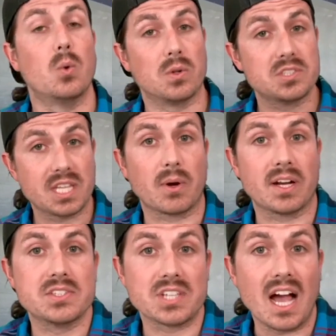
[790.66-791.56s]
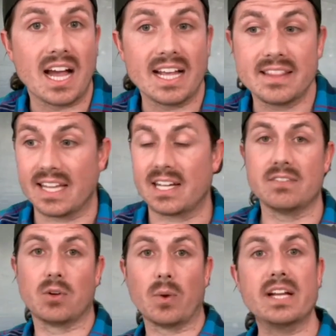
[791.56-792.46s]
Once they were inside, they kind
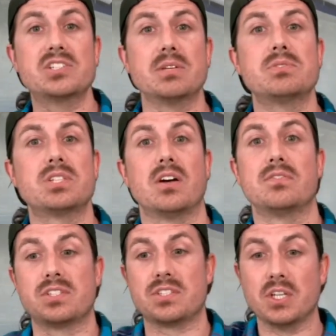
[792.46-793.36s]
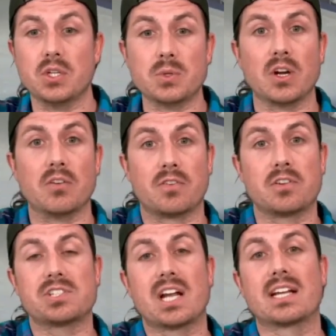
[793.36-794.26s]
of arranged themselves to see who would go
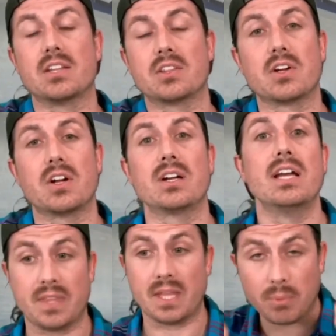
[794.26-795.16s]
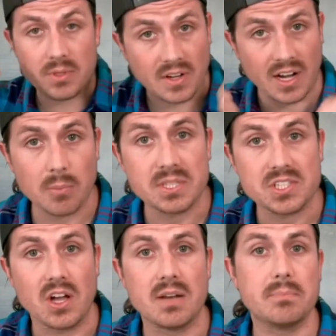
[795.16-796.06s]
first, second, and third. They put their
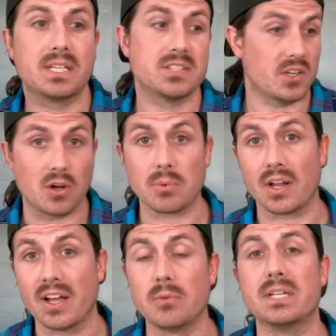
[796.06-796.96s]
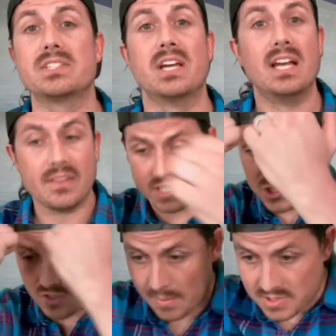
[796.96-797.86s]
helmets on because they all brought helmets. They
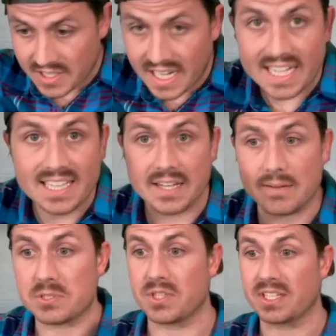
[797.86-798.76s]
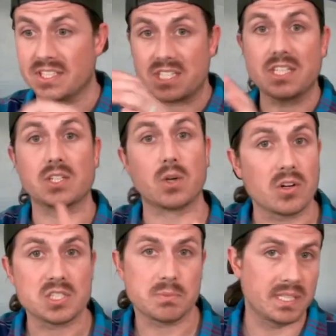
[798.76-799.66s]
strapped on headlamps so they could see the
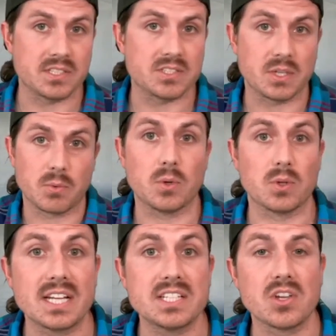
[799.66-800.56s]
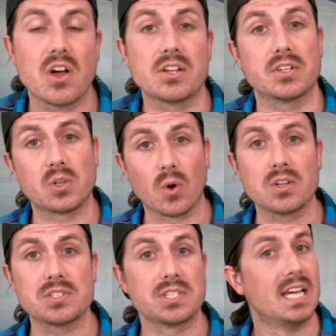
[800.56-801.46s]
course because there were no lights on on the
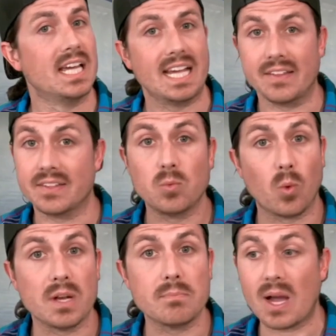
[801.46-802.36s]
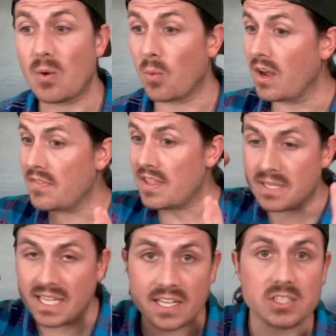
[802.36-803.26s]
course. And then one by one, they
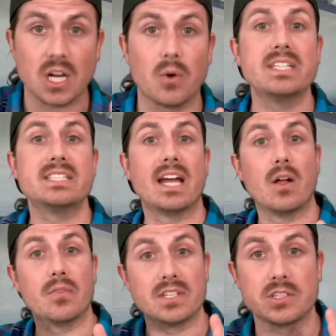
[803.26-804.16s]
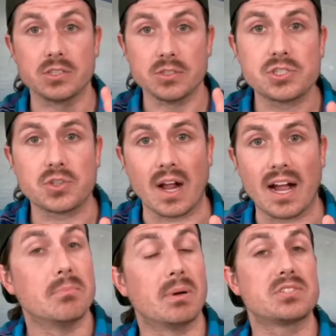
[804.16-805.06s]
began going down this luge
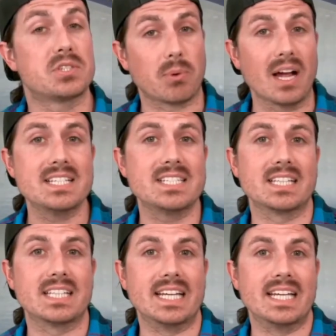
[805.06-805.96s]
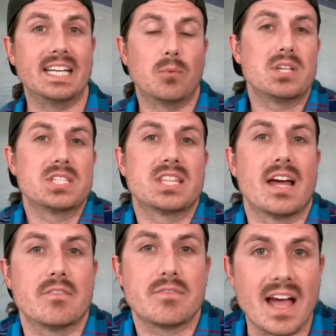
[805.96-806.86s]
track. But surprisingly, it wasn't
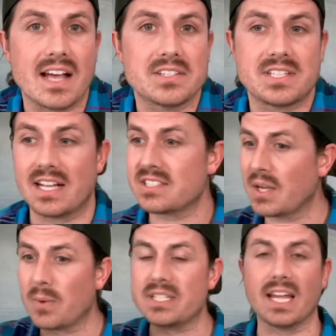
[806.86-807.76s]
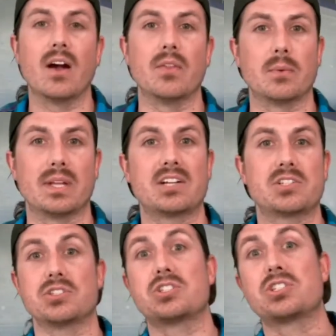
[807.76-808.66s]
that fast. As they went down, they would
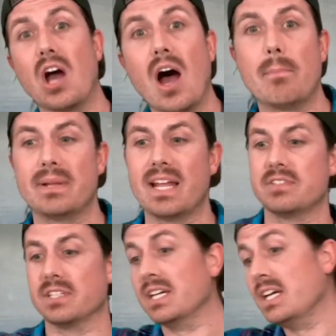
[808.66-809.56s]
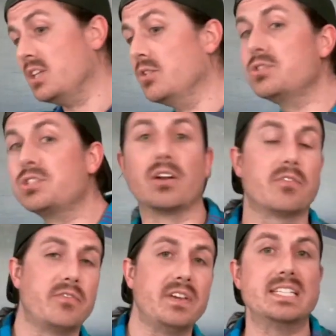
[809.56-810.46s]
actually stop and have to use their
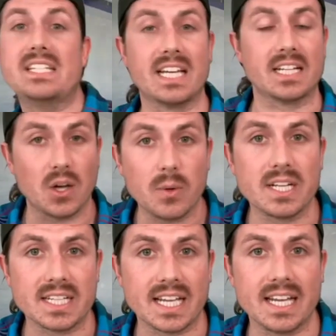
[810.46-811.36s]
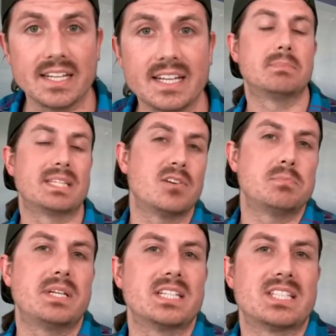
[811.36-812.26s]
feet to get going again. But that was
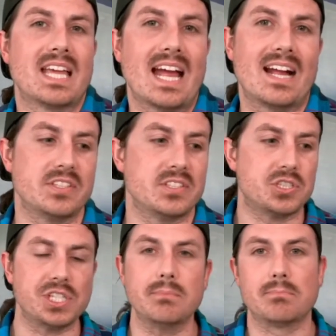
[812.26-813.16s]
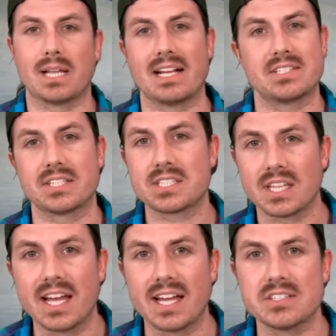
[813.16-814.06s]
because they had these cheap plastic
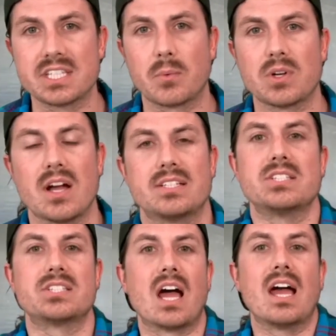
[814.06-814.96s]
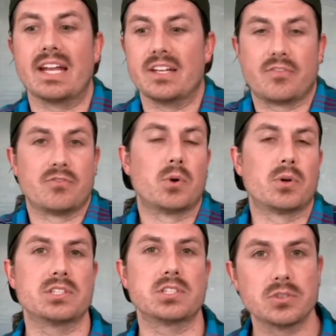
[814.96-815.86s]
sleds that were not designed for
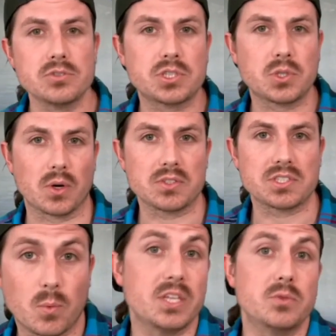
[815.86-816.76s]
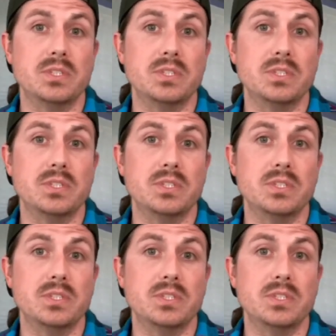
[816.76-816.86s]
this luge course. What you